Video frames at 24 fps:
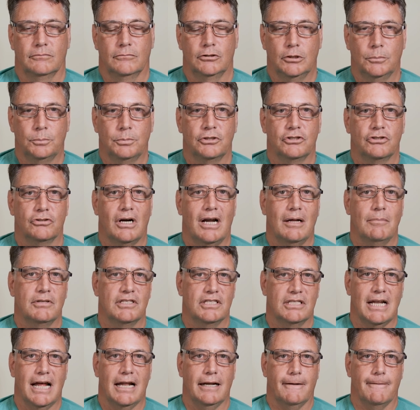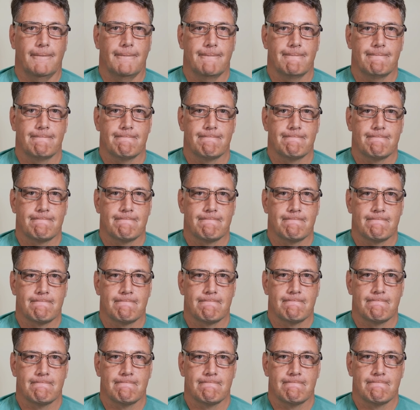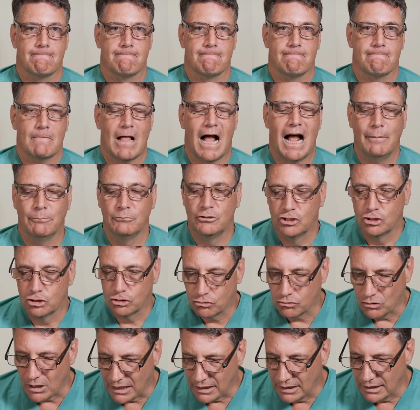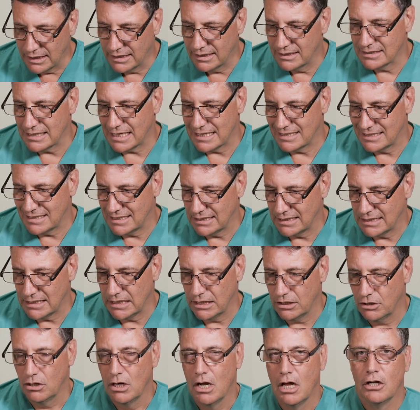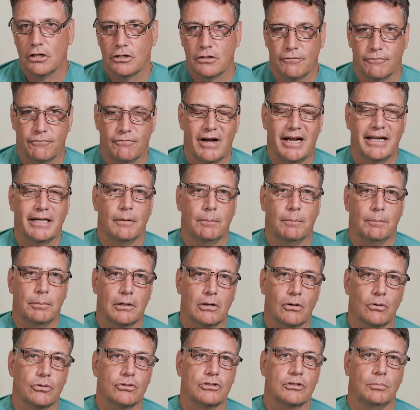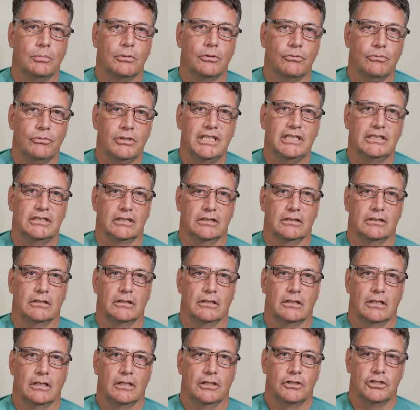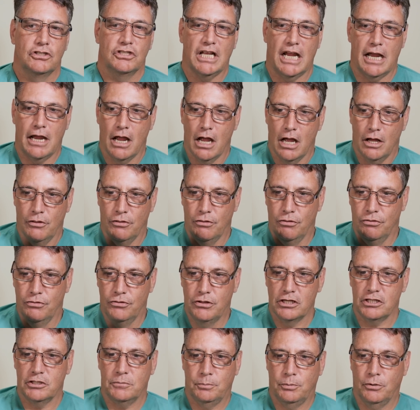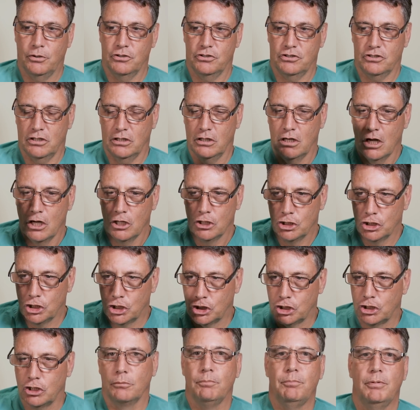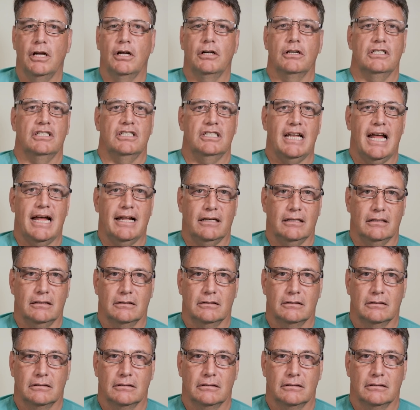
to prescribe a statin. I'm struggling as I sit here to find a plausible reason to say this person should be on a statin